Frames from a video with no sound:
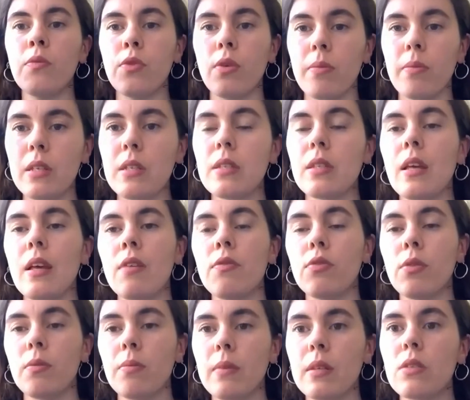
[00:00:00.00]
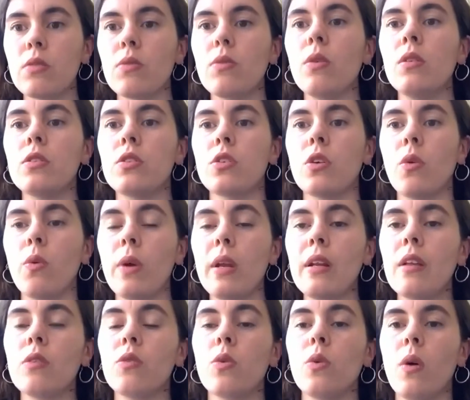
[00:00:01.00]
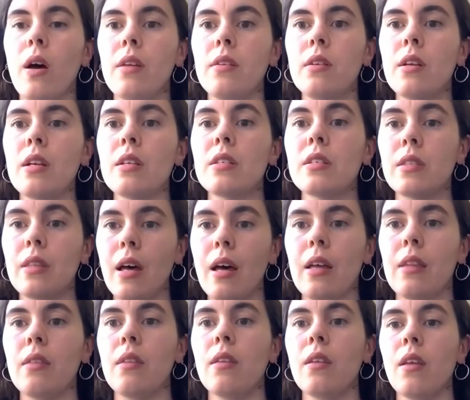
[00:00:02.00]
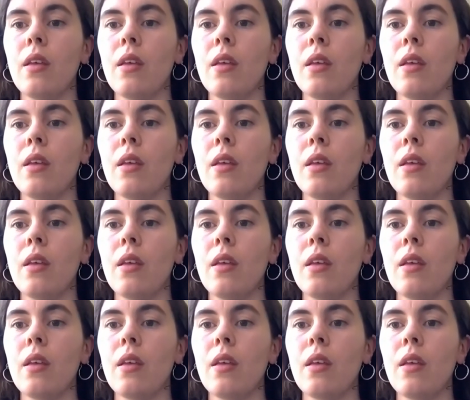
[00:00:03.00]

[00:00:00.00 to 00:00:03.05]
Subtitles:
from the state, from the schools. So we need to address that